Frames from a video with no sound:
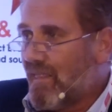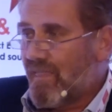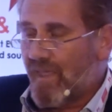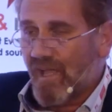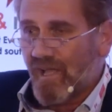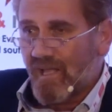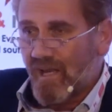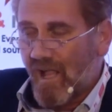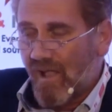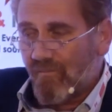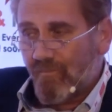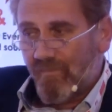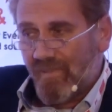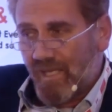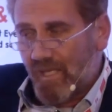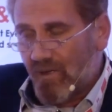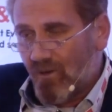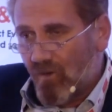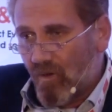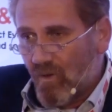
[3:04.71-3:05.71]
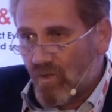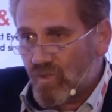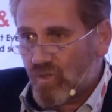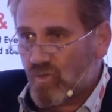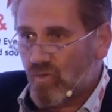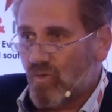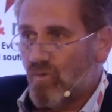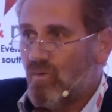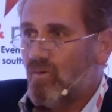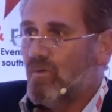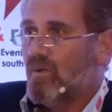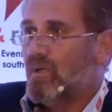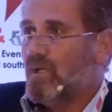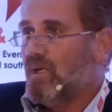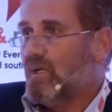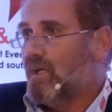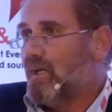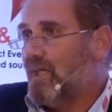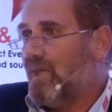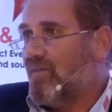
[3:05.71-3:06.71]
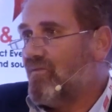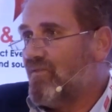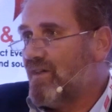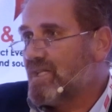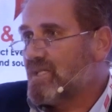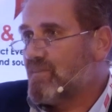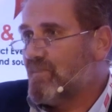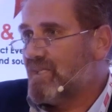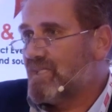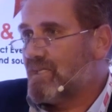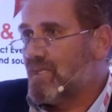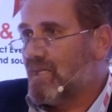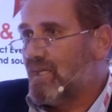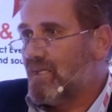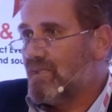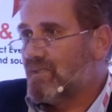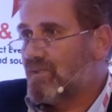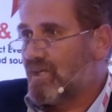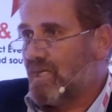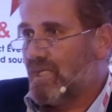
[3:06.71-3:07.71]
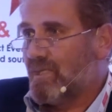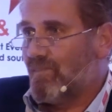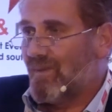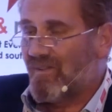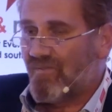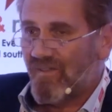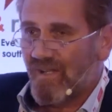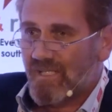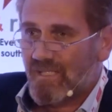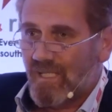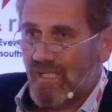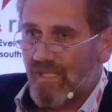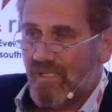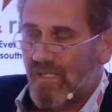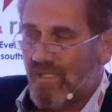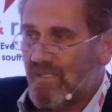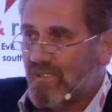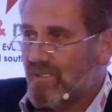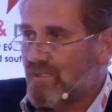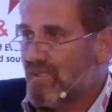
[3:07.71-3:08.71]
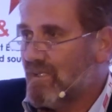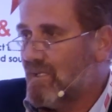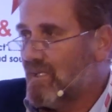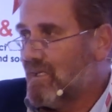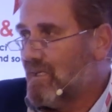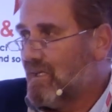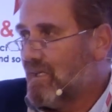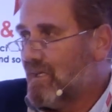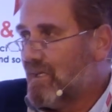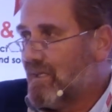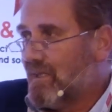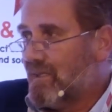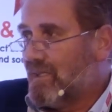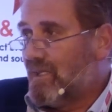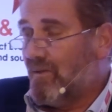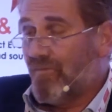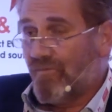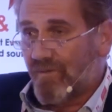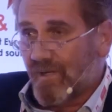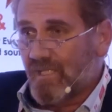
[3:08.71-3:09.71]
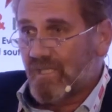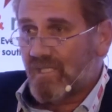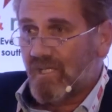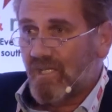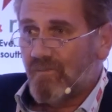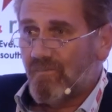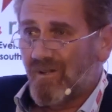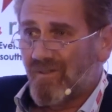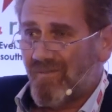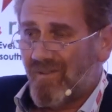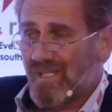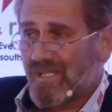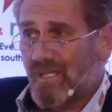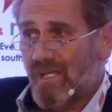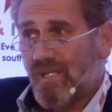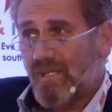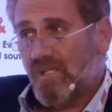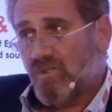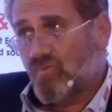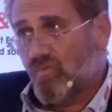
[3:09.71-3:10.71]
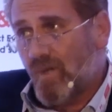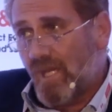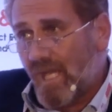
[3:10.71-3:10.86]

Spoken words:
There have been also investments in treatment facilities, different treatment facilities.